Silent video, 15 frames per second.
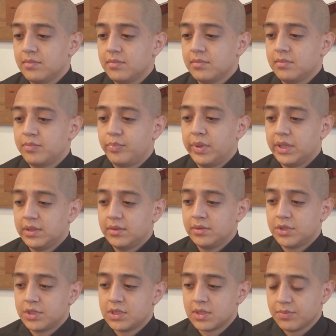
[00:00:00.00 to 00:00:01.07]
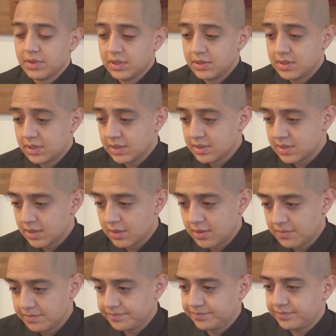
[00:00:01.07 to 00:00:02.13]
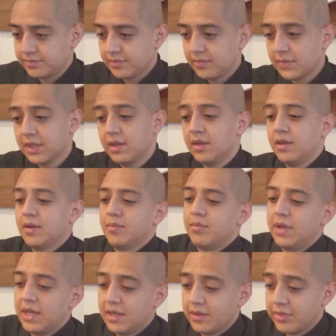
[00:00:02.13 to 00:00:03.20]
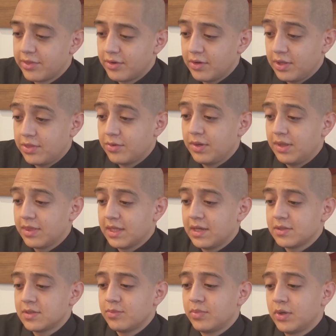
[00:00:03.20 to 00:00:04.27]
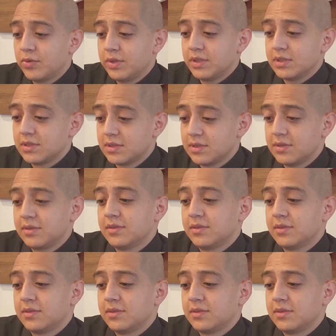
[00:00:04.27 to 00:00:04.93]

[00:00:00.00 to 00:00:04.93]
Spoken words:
but just something to consider. Man, 33,000 bonus.